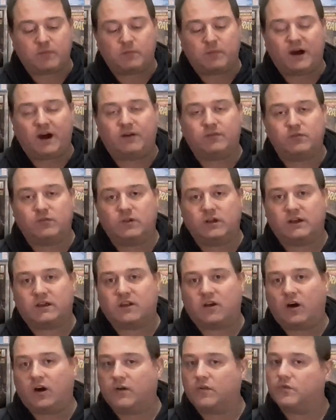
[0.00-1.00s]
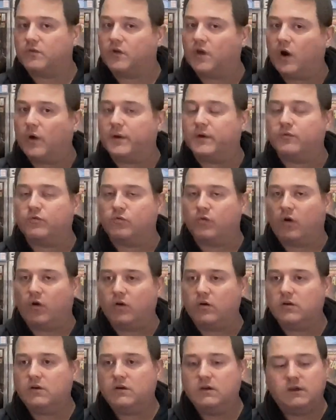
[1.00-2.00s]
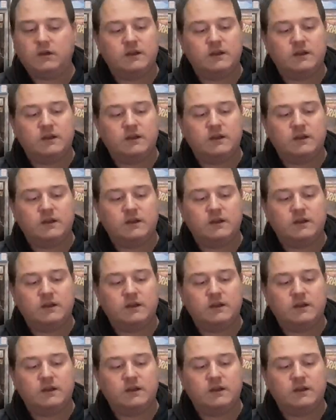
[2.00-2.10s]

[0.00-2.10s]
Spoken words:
Marvel are kind of going wrong.